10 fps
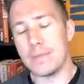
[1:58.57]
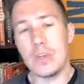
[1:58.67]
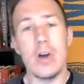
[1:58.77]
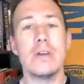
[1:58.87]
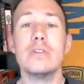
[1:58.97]

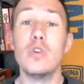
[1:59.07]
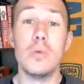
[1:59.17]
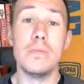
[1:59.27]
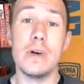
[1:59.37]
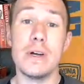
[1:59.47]
Talking to
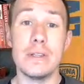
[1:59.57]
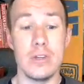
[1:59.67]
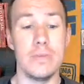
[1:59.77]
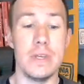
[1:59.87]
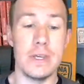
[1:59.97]
him a
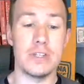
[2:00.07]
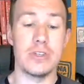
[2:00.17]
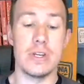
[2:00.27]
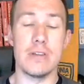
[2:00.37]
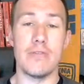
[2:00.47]
little bit
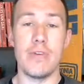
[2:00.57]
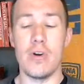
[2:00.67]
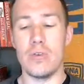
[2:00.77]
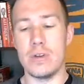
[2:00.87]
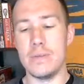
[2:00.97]
yesterday on the
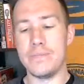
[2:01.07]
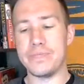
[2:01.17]
phone